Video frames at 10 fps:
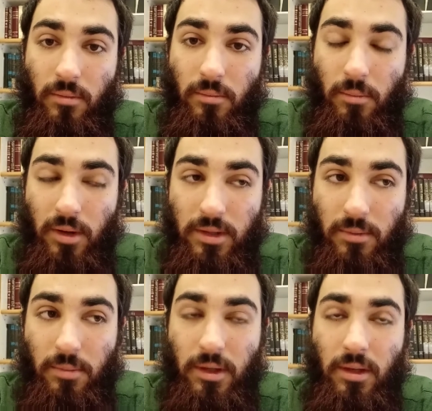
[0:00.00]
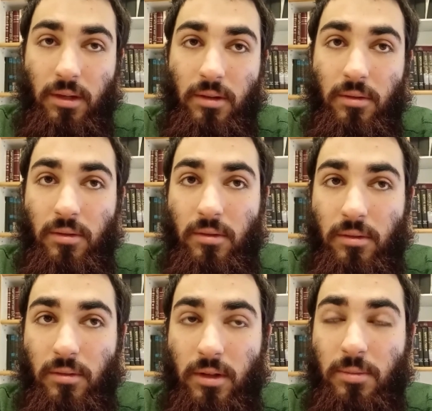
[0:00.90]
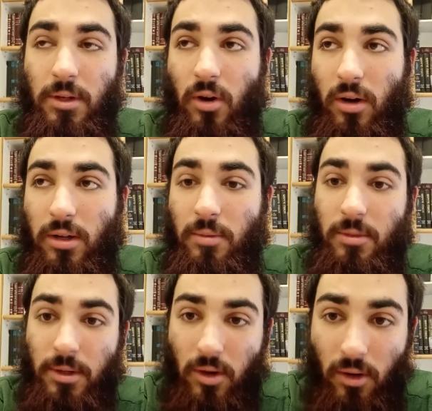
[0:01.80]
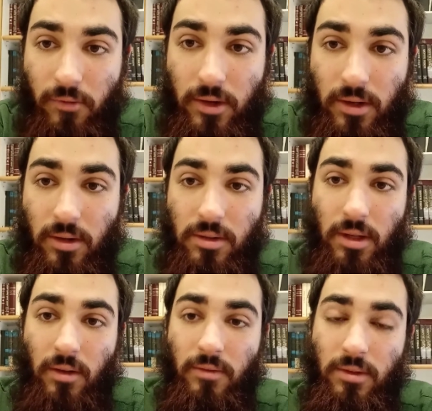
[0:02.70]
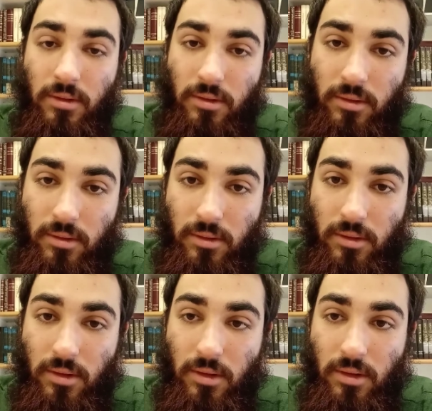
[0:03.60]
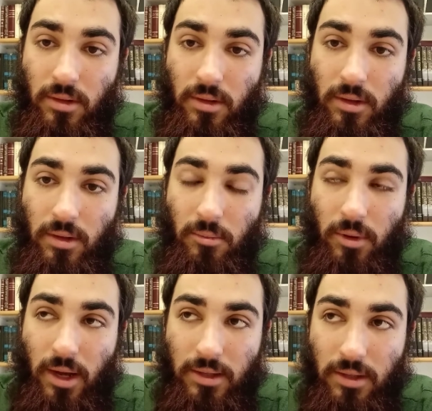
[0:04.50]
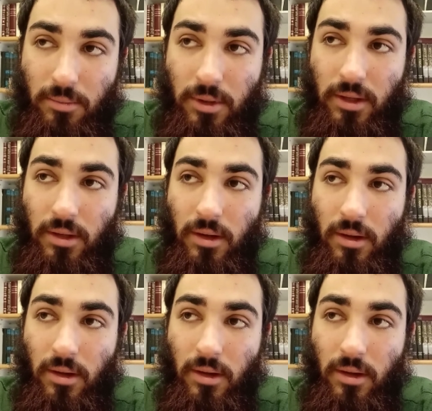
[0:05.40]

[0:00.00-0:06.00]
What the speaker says: but not to be cocky, but to be confident in ourselves, and to be